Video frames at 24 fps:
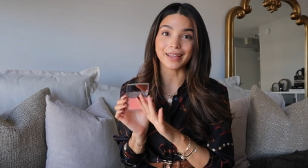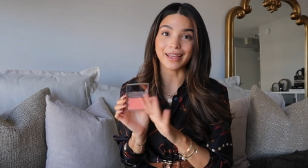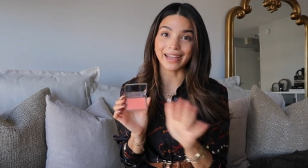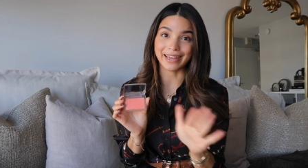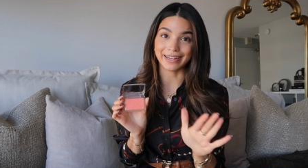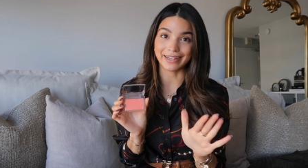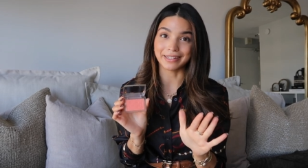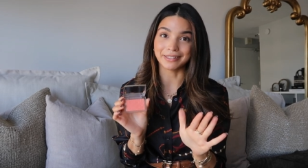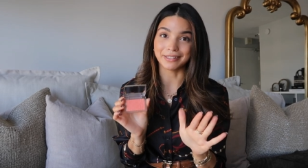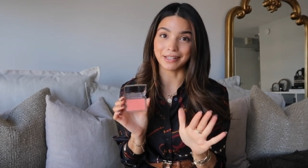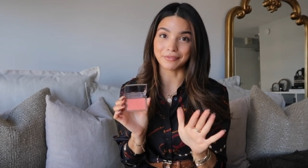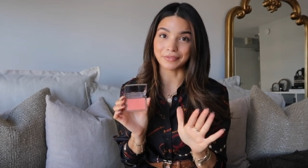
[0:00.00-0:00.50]

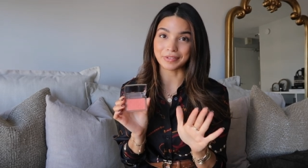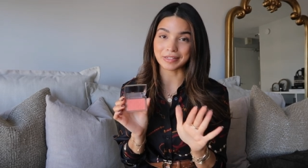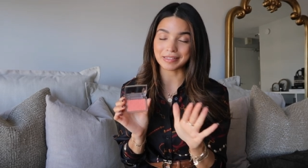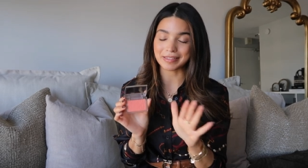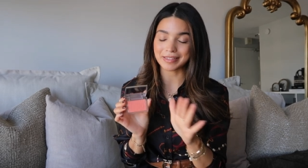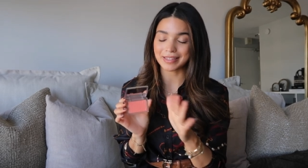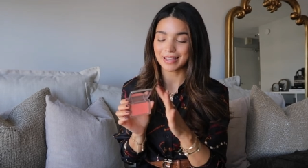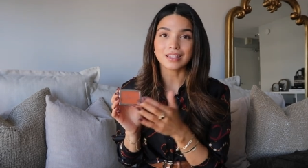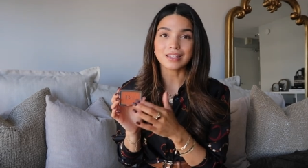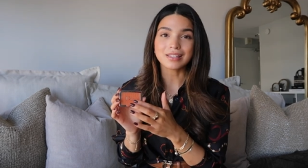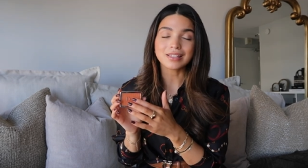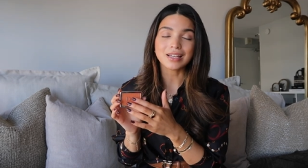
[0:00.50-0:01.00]
and I love it.
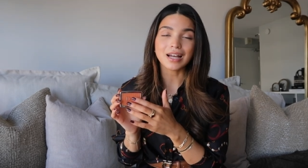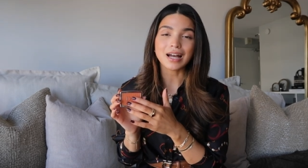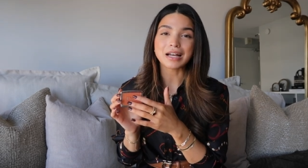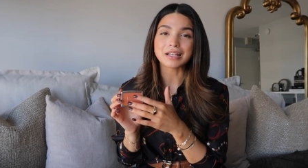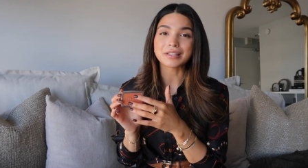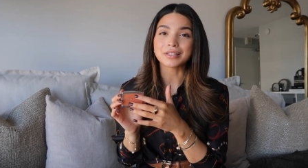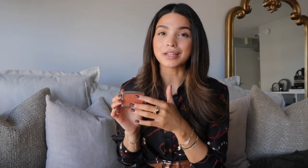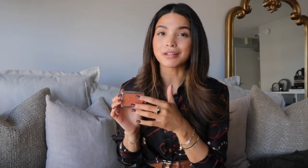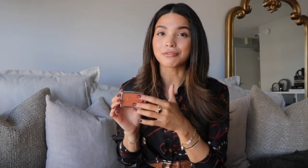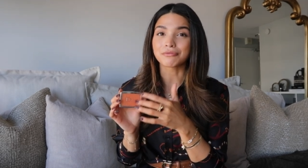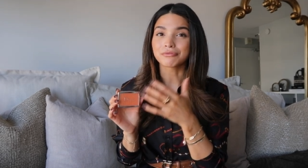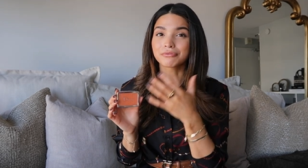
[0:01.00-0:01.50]
This has
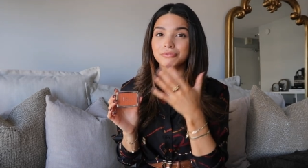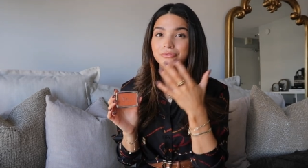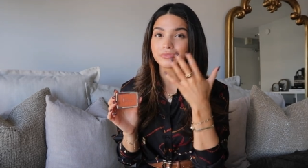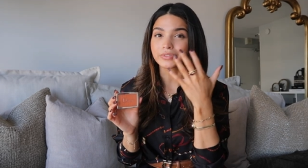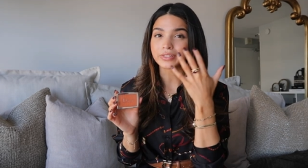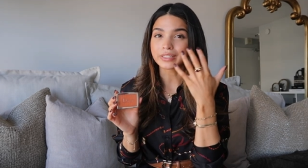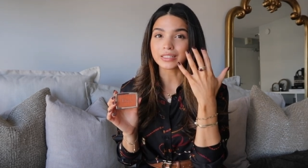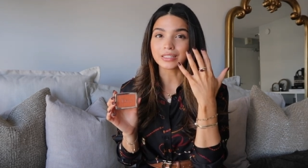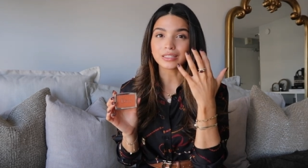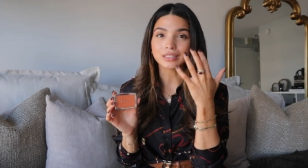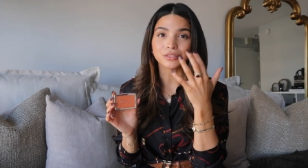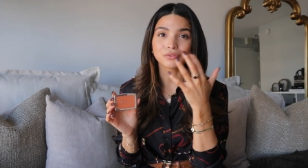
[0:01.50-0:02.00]
a
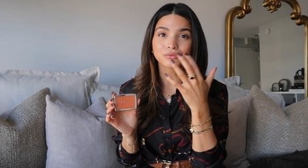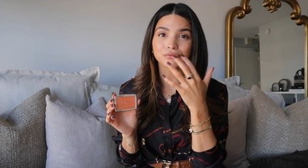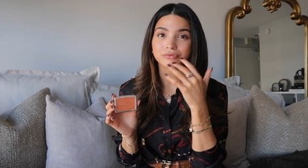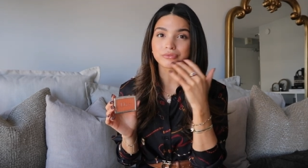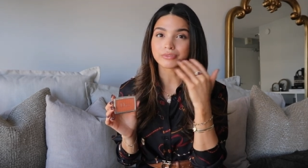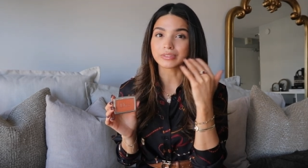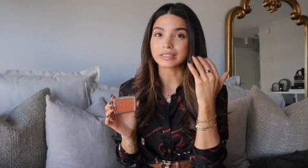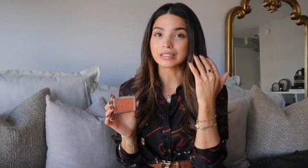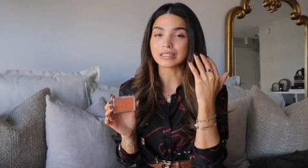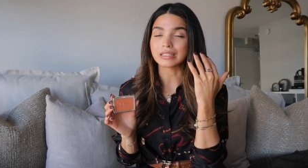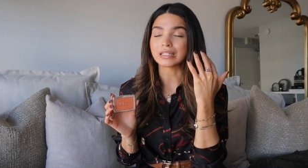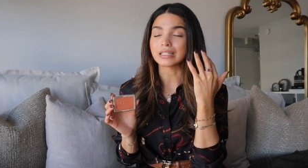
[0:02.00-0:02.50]
really,
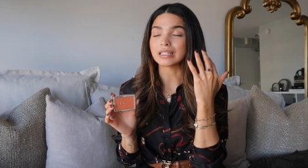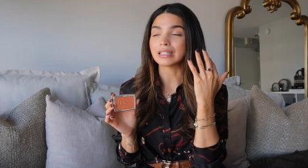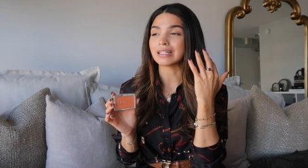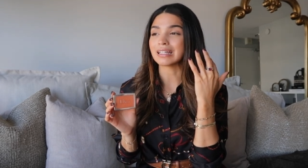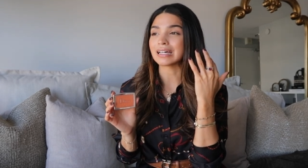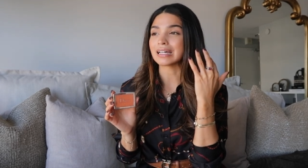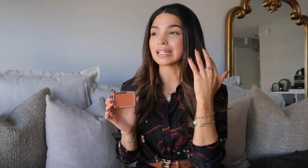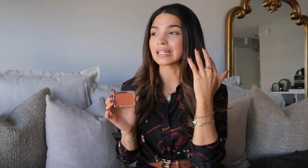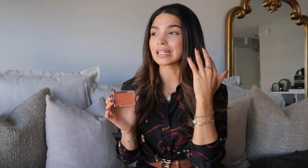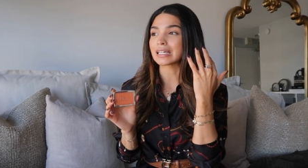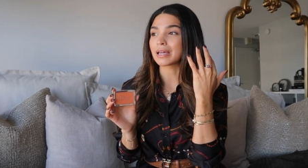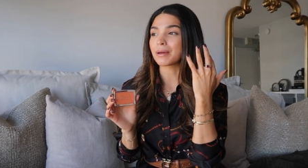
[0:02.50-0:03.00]
really
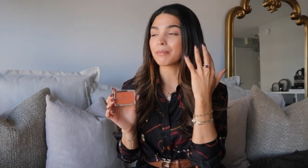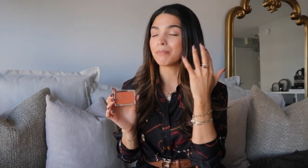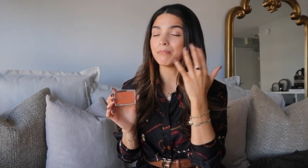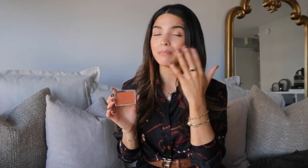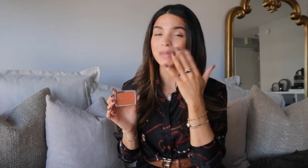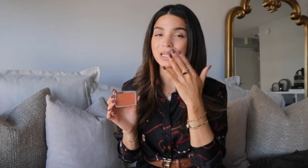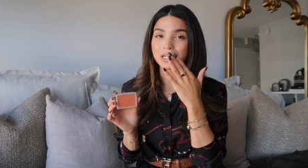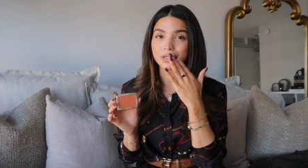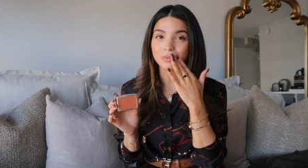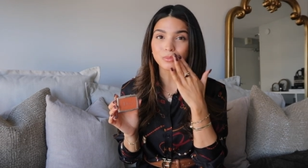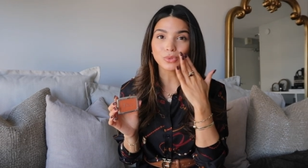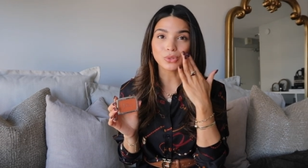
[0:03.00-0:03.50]
like
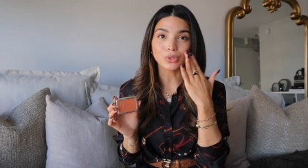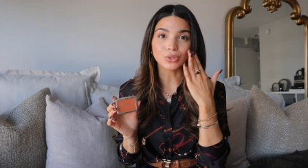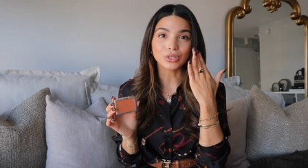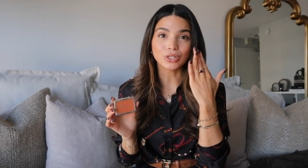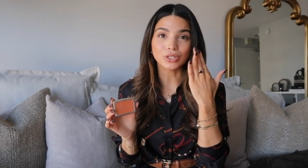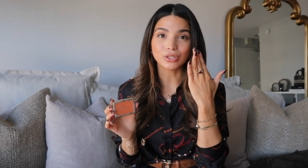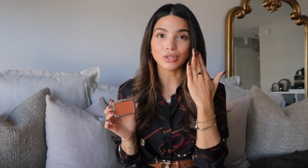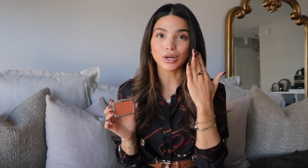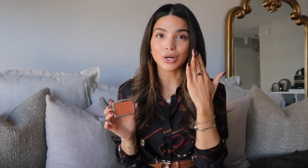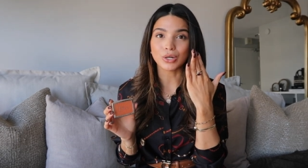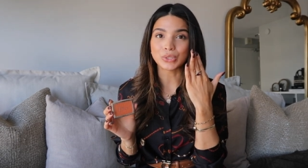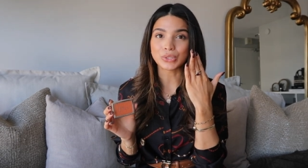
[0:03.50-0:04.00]
minimal
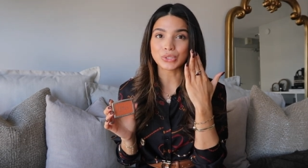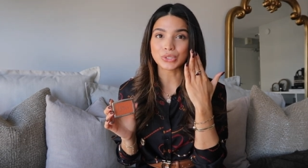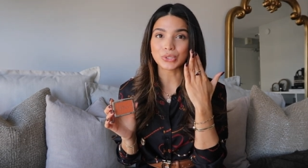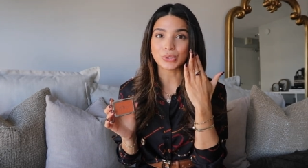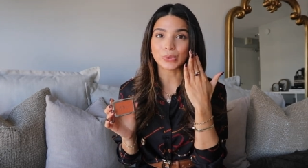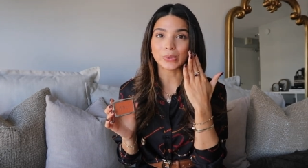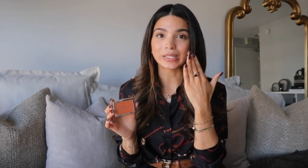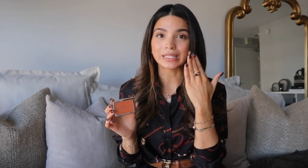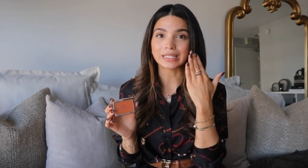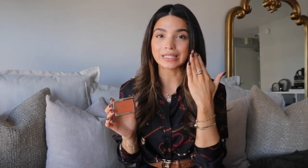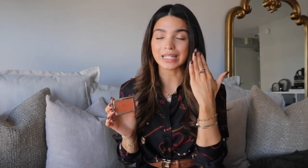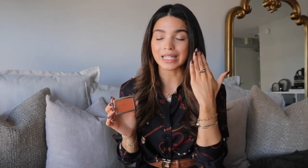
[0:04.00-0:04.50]
glow
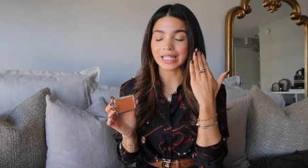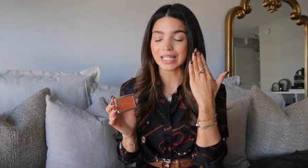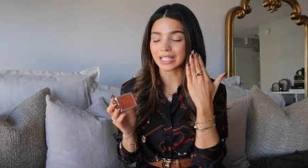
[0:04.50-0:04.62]
to it.